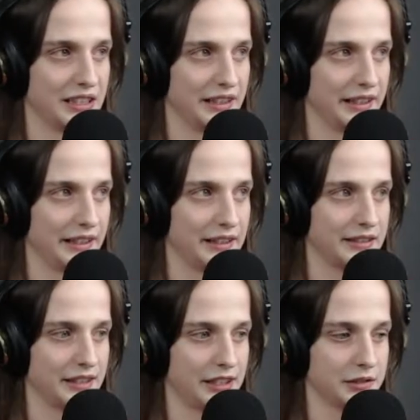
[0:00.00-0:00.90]
And
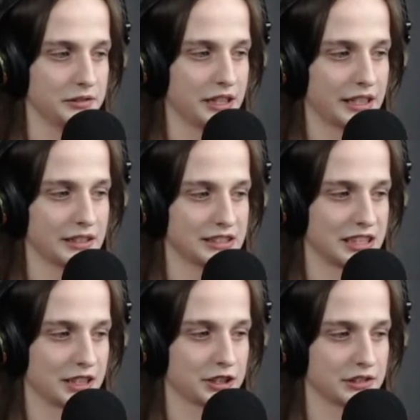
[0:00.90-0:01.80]
the heal you get is
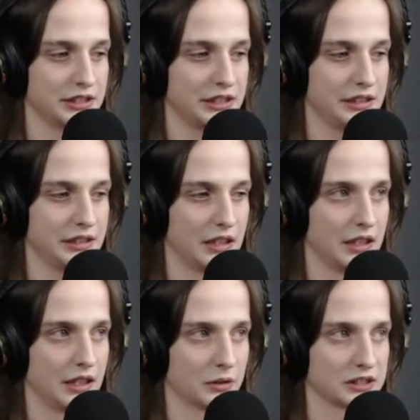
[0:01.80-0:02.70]
actually
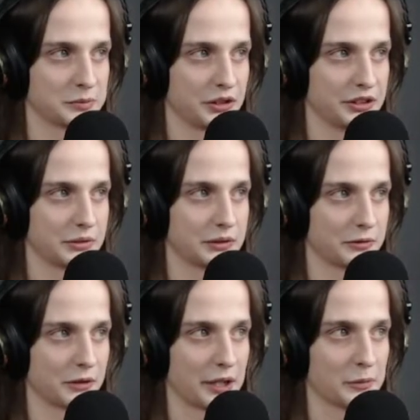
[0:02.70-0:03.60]
corresponding to the
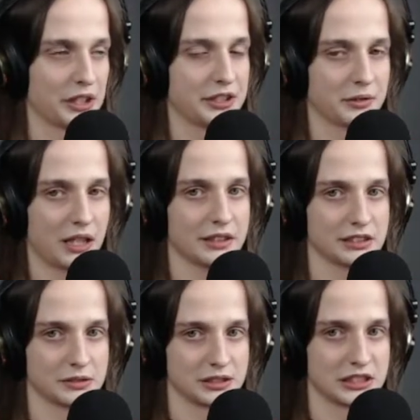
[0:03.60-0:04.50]
frame rate you're at.
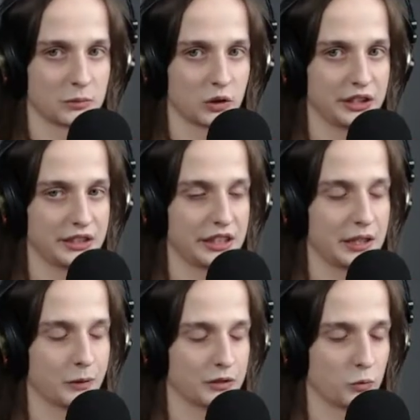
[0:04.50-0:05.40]
So since I'm running the
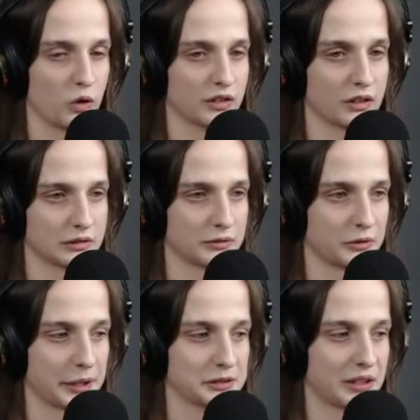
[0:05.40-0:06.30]
game at 100
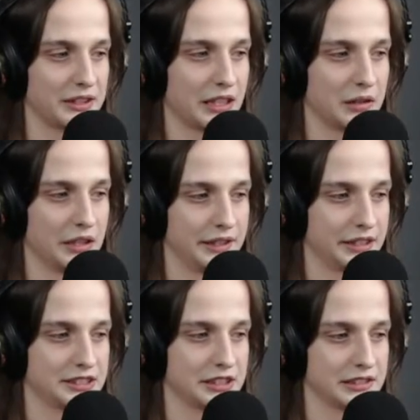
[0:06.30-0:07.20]
frames right now,
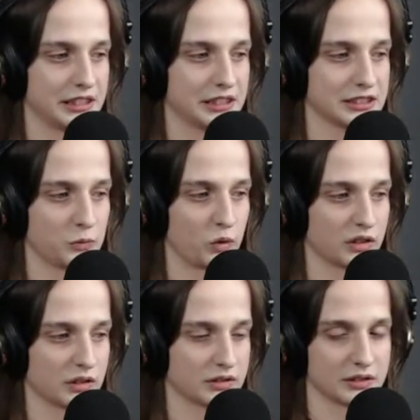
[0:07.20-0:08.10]
it's healing us
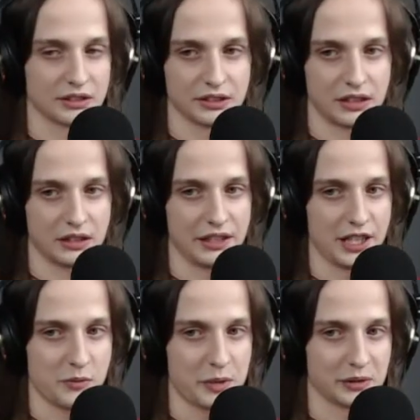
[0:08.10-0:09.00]
100
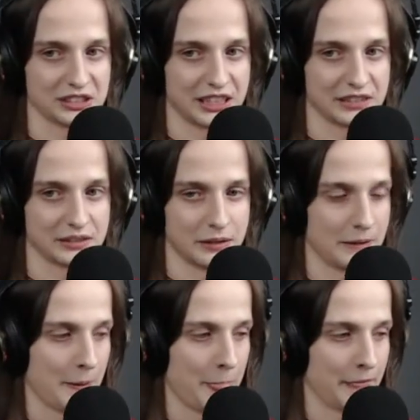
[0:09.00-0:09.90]
HP per second.
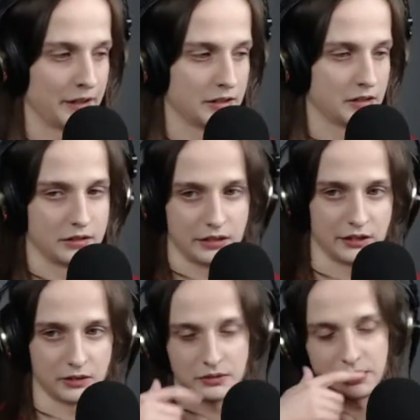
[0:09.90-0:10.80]
Okay,
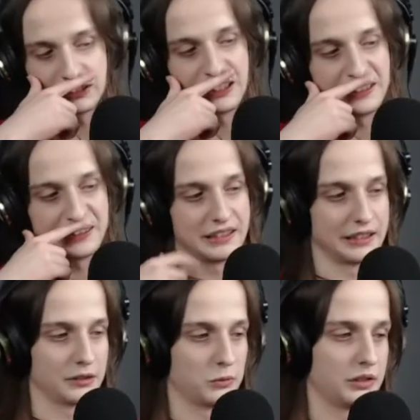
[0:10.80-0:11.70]
so let's take
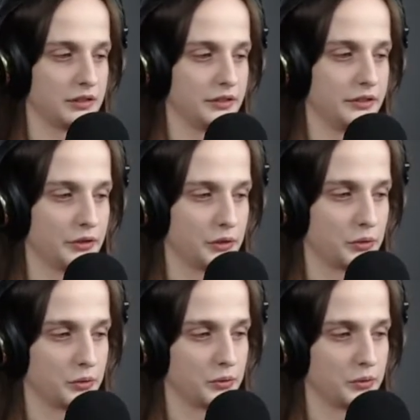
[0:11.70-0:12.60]
like 1,
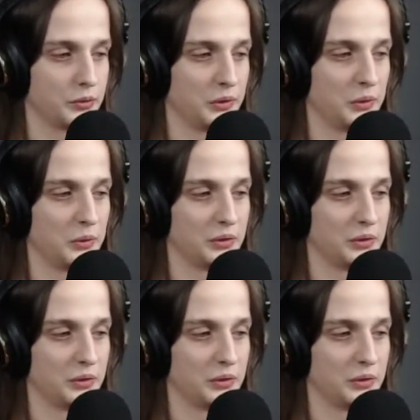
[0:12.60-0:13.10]
2,